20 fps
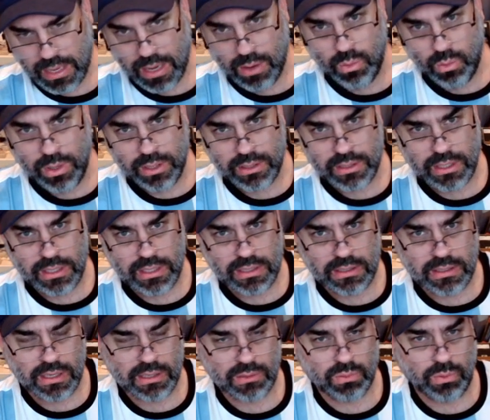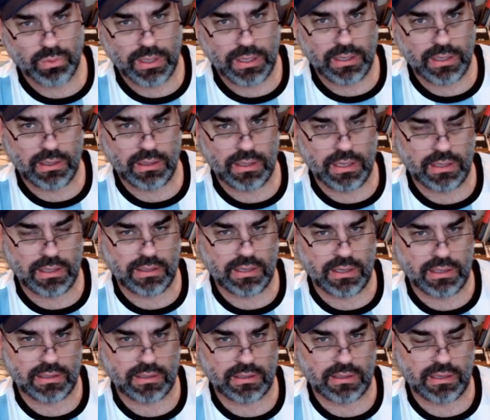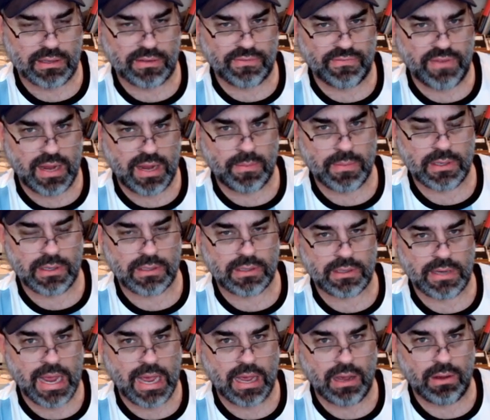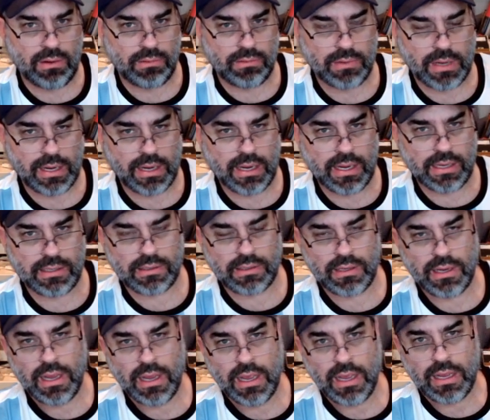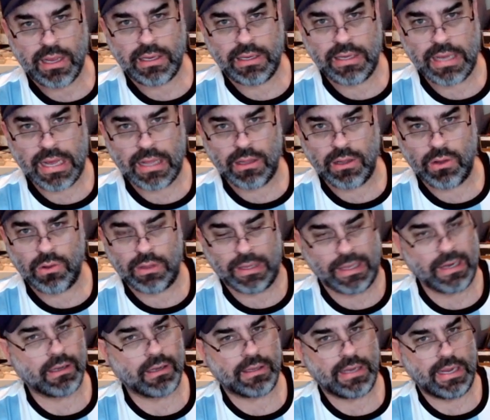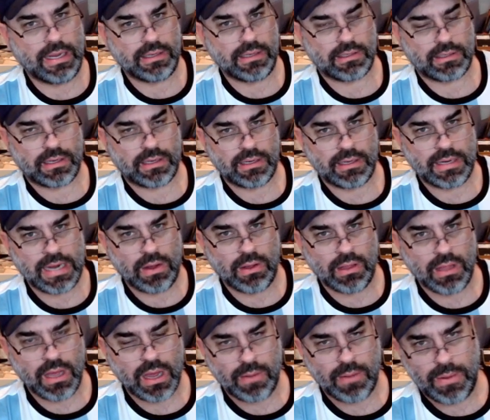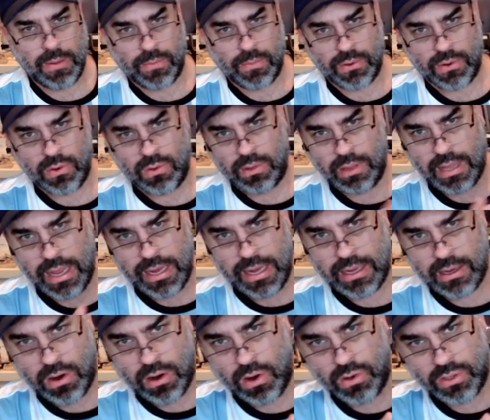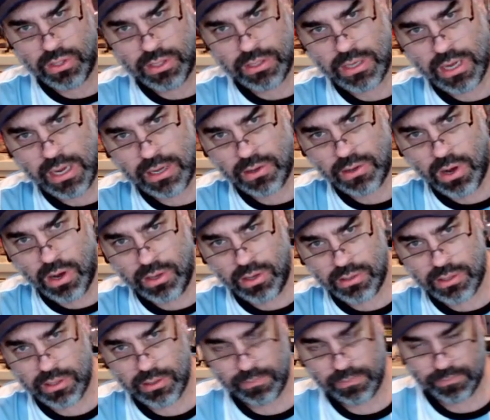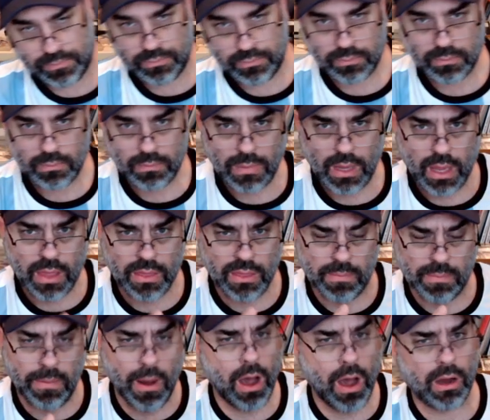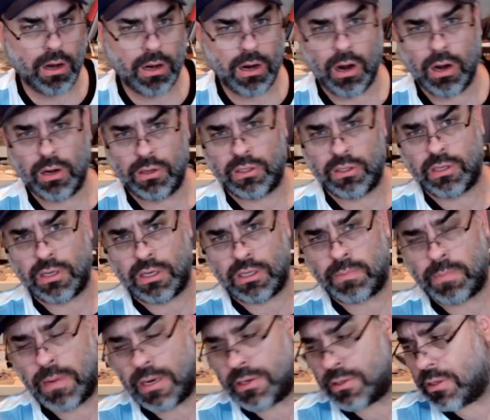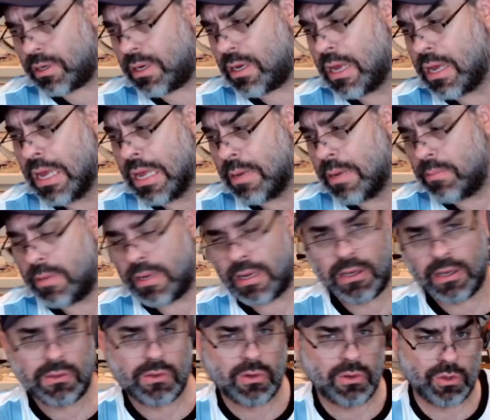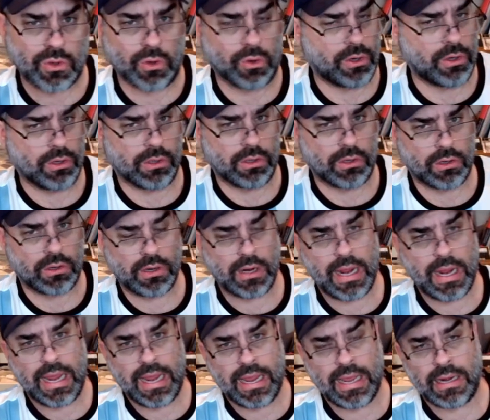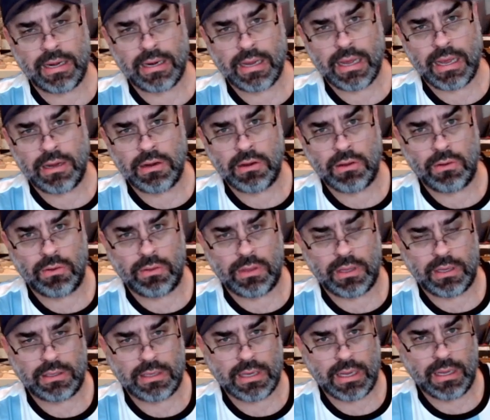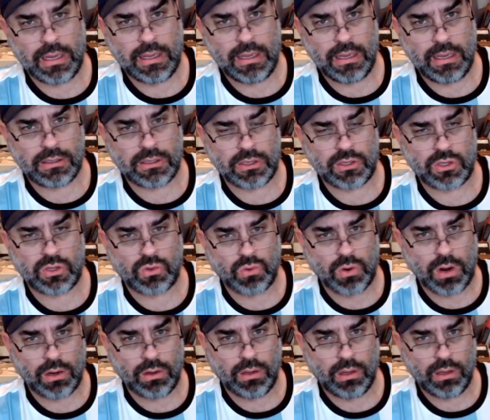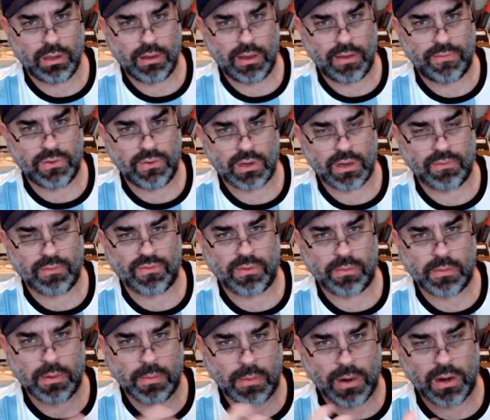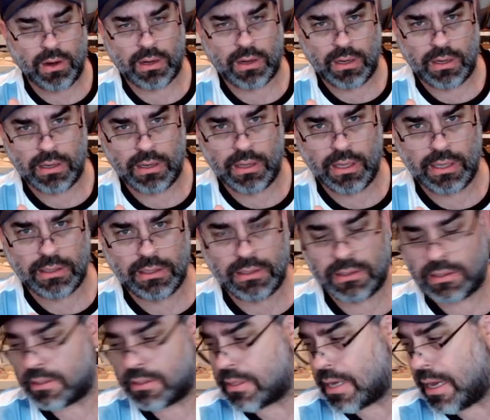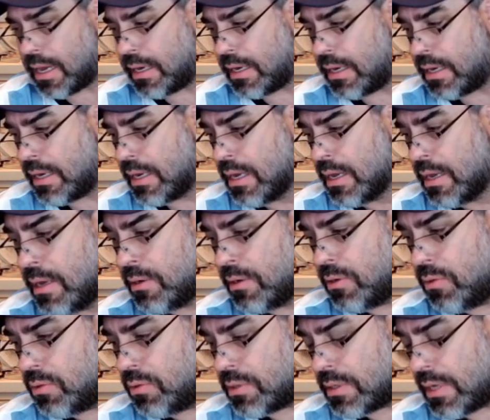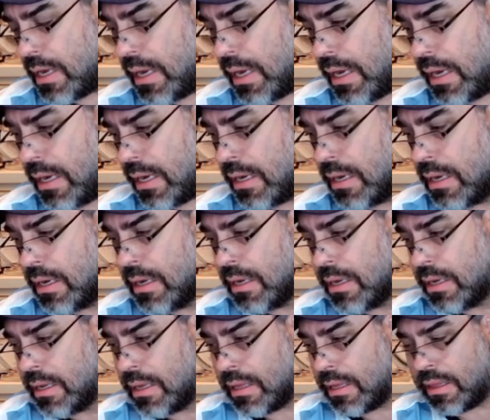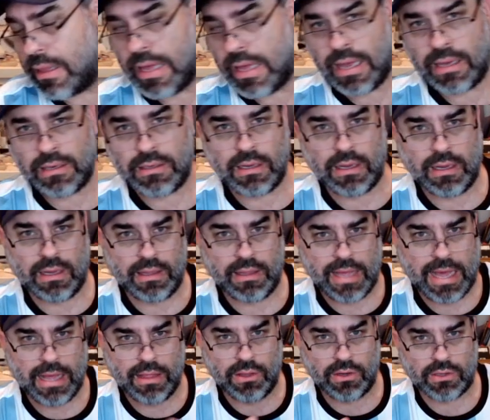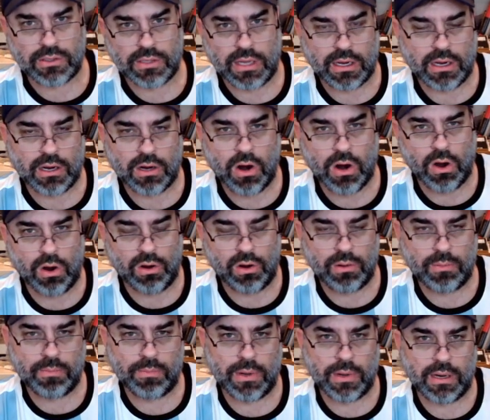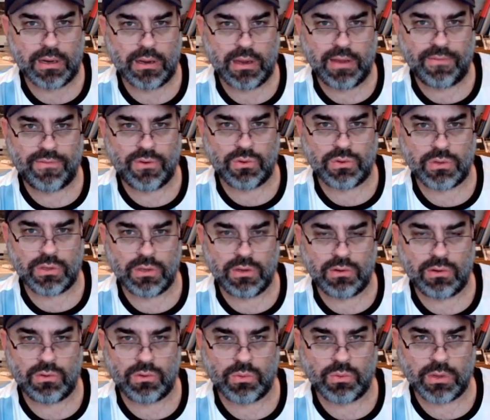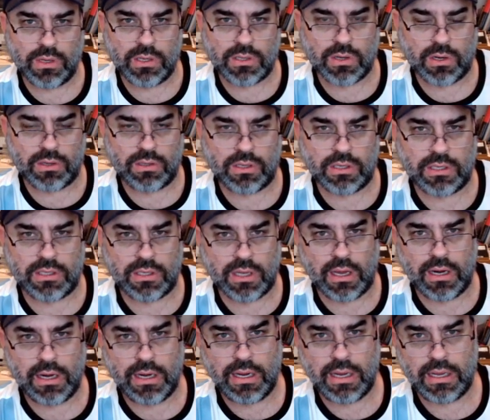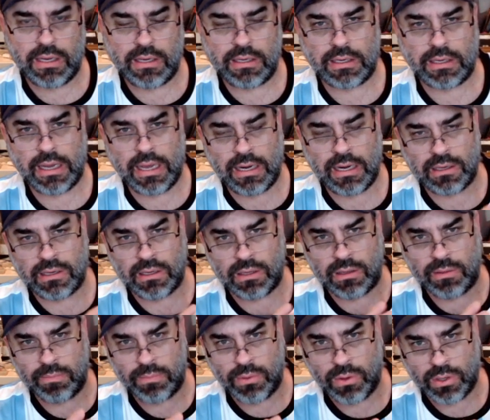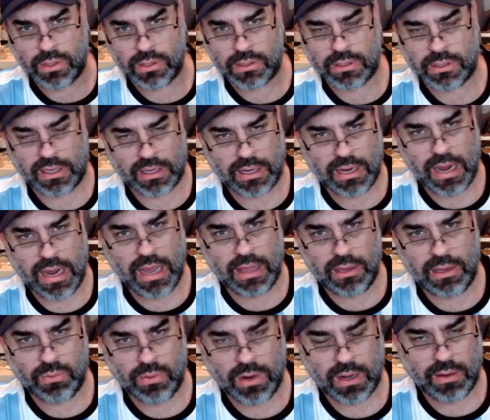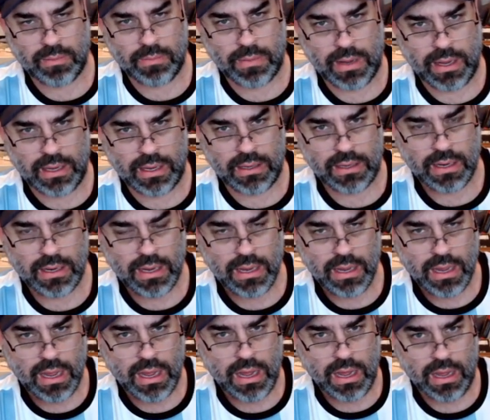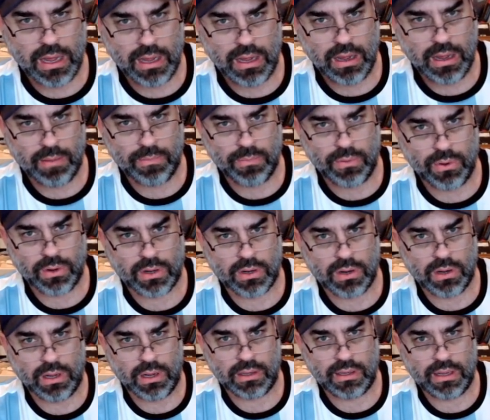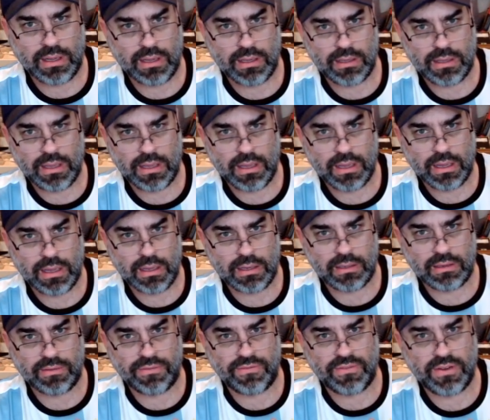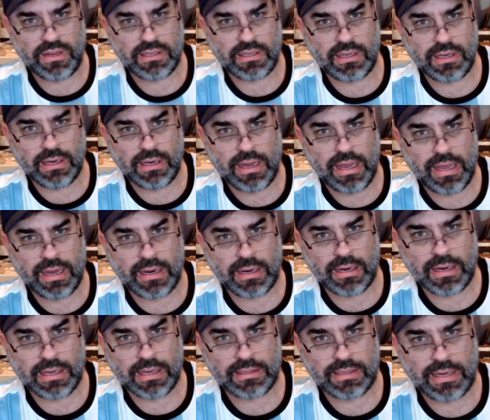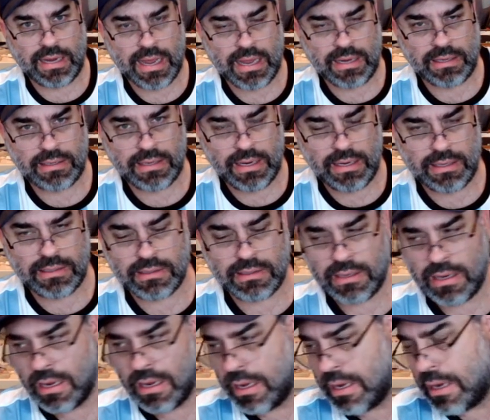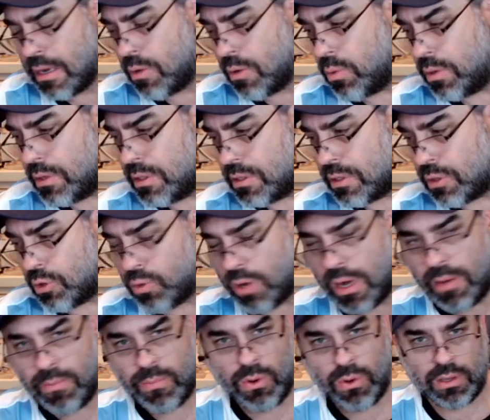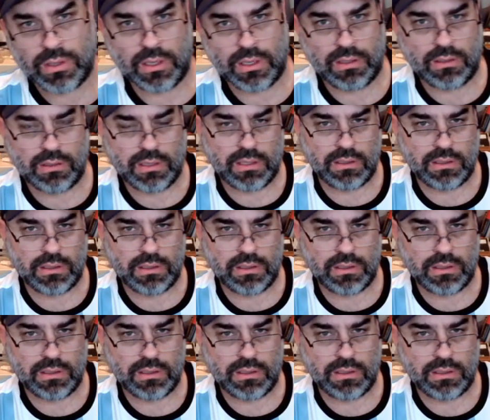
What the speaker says: which is this famous now, I guess, yellow little disc. Now, a lot of people don't like Argentine cards, the Pog cards especially, because they're circular. And I know that it's a struggle if you come from an American collecting society to say that that looks like a card. But if you really start to study it and get into the books, like I highly recommend a book called Difícil eran las de antes, which is a great book that